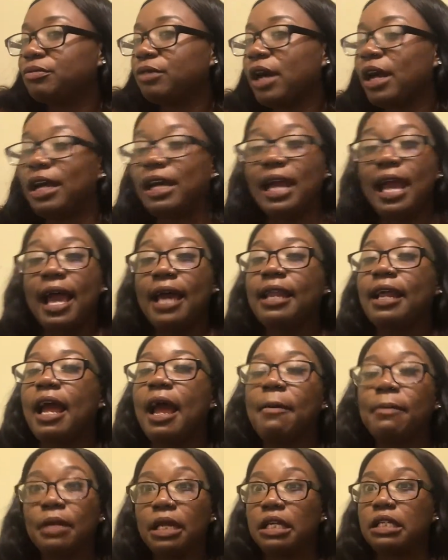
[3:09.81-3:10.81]
It had to
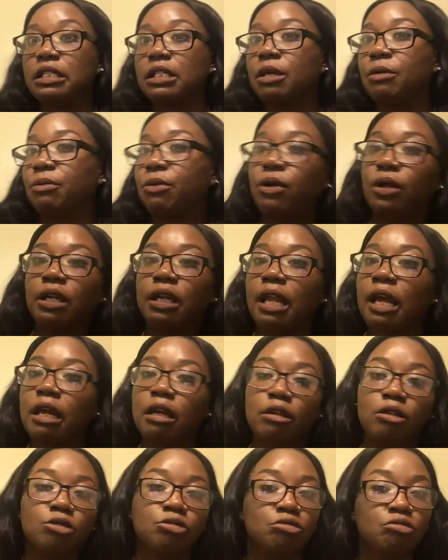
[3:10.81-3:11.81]
happen at some point.
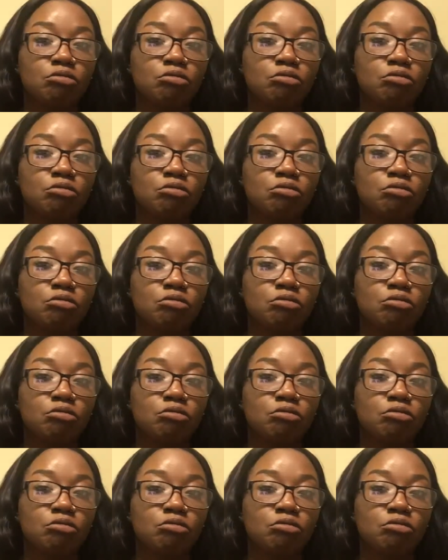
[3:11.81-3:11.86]
Like,